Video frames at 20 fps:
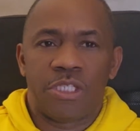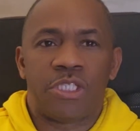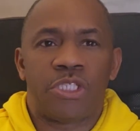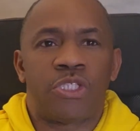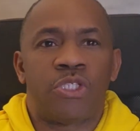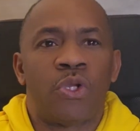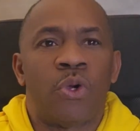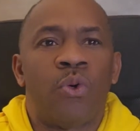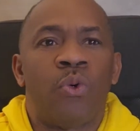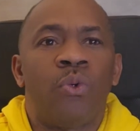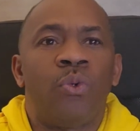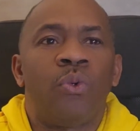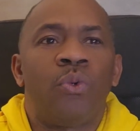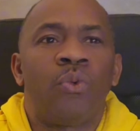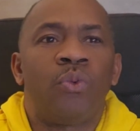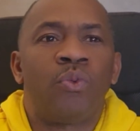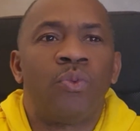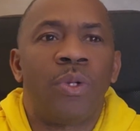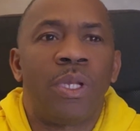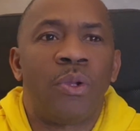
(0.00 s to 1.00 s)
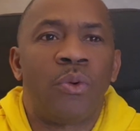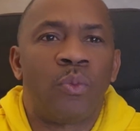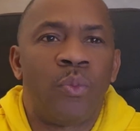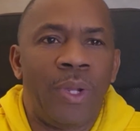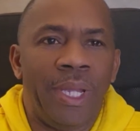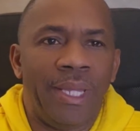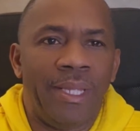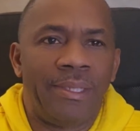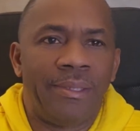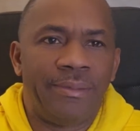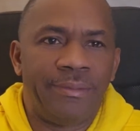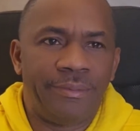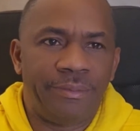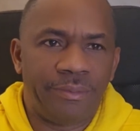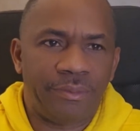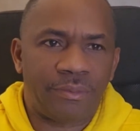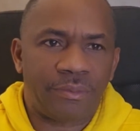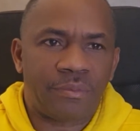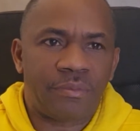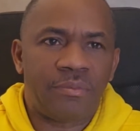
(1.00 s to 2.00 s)
So, we
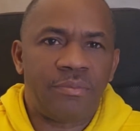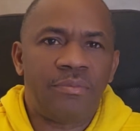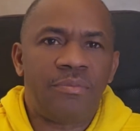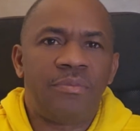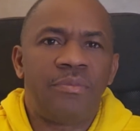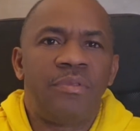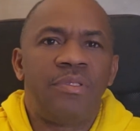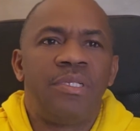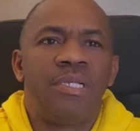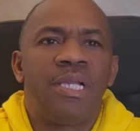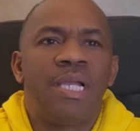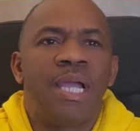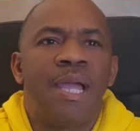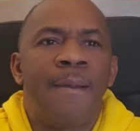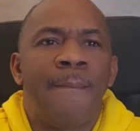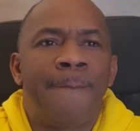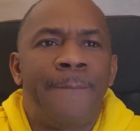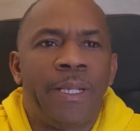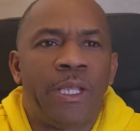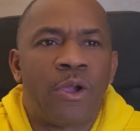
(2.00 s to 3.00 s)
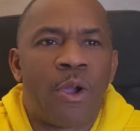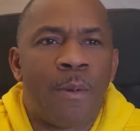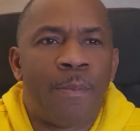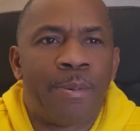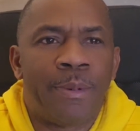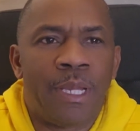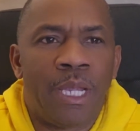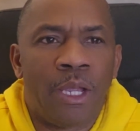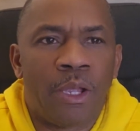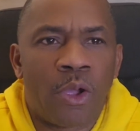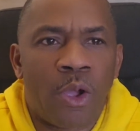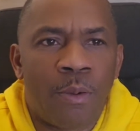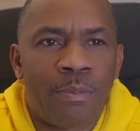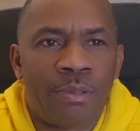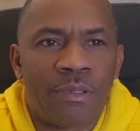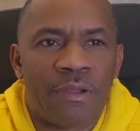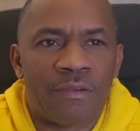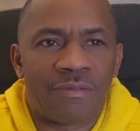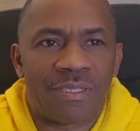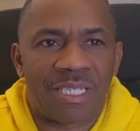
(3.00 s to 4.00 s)
will pick up a
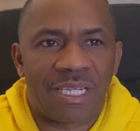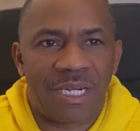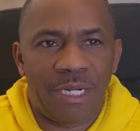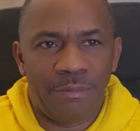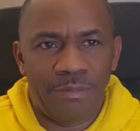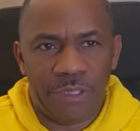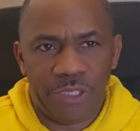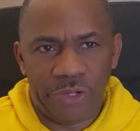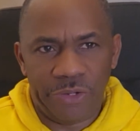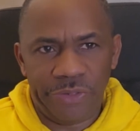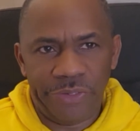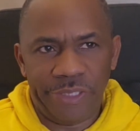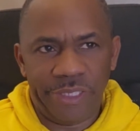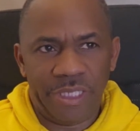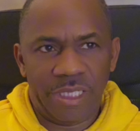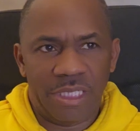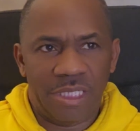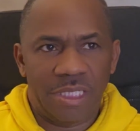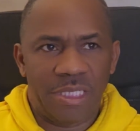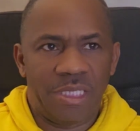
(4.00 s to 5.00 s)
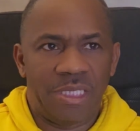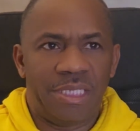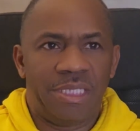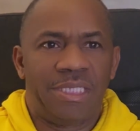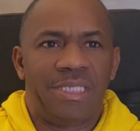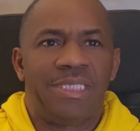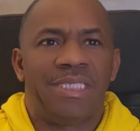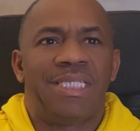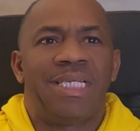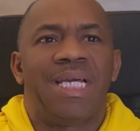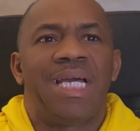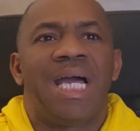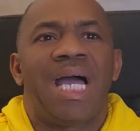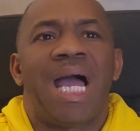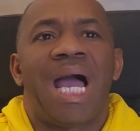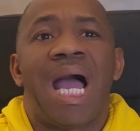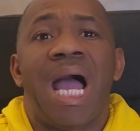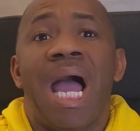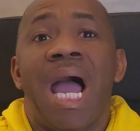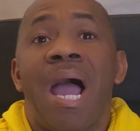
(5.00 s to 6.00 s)
couple of scriptures
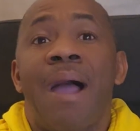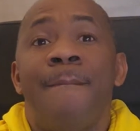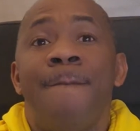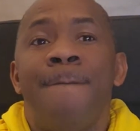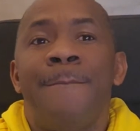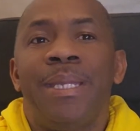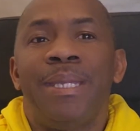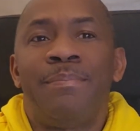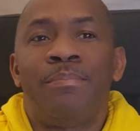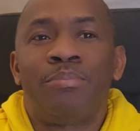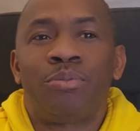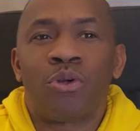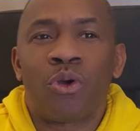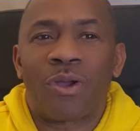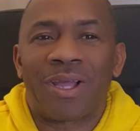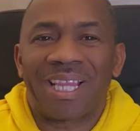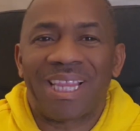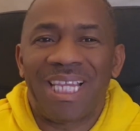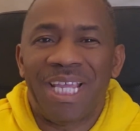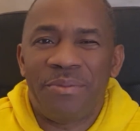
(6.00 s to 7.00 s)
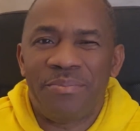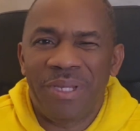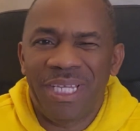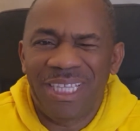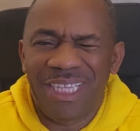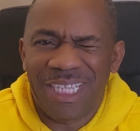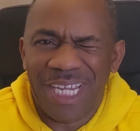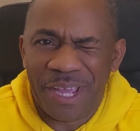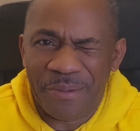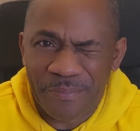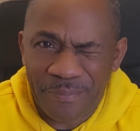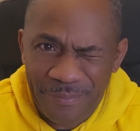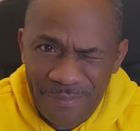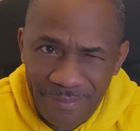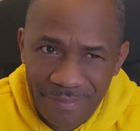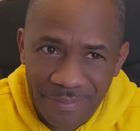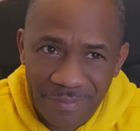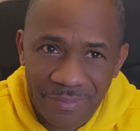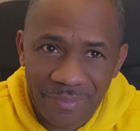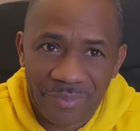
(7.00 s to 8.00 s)
and be proclaiming them.